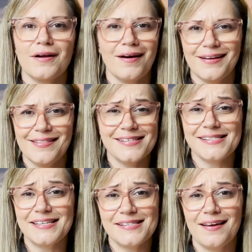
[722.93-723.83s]
not in the
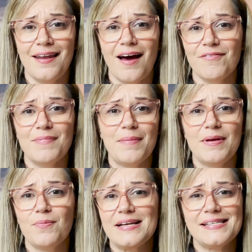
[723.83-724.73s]
season of maybe
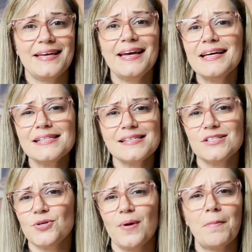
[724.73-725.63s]
raising kids and
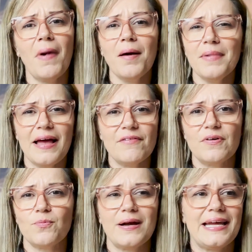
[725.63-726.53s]
doing mom life
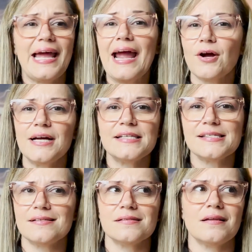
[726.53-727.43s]
and running errands,
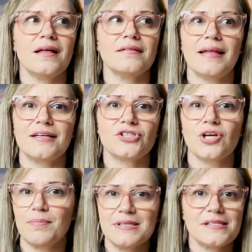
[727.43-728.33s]
and like
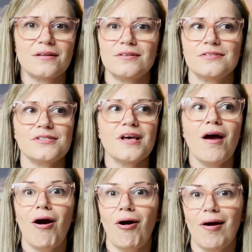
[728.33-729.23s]
shopping centers
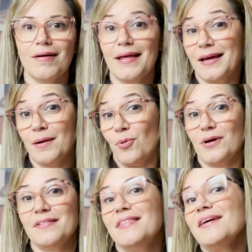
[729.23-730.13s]
are like an
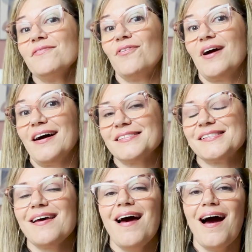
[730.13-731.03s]
important thing for us.
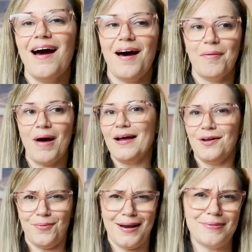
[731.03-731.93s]
I
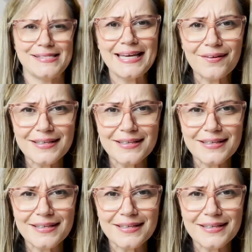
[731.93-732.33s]
know when I was single